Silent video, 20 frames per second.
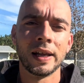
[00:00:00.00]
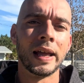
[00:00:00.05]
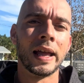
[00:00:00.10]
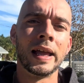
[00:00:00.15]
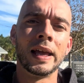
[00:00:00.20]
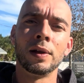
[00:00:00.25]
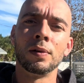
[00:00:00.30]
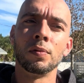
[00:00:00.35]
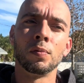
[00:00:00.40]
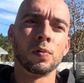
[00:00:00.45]

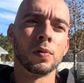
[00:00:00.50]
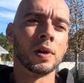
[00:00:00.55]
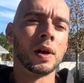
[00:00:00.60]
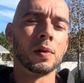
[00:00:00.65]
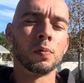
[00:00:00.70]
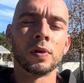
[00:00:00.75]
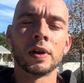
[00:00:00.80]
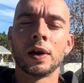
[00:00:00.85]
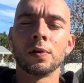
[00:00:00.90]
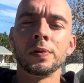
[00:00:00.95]
And
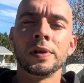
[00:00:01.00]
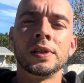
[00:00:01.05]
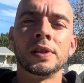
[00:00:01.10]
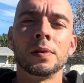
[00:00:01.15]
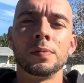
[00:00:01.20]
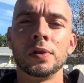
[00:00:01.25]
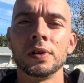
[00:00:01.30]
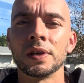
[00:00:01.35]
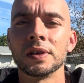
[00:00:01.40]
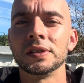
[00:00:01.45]
when I read
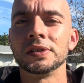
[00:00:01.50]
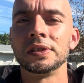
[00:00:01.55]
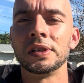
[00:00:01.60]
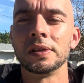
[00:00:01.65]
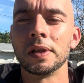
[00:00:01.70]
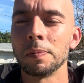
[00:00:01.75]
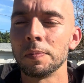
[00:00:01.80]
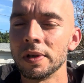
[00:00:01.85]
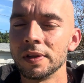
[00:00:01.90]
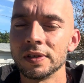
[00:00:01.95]
them, you're gonna see
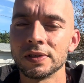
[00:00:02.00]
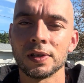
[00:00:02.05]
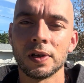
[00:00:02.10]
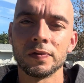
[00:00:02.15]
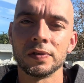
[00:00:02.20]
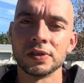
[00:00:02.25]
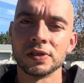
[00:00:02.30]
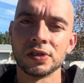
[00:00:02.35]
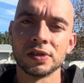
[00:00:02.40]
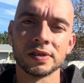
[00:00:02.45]
like, man, this
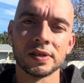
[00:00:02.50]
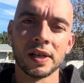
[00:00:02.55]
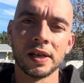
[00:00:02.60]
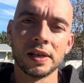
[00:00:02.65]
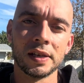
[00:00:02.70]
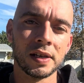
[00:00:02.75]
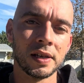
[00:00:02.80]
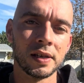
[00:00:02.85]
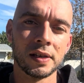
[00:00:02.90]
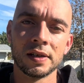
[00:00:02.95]
stuff is just like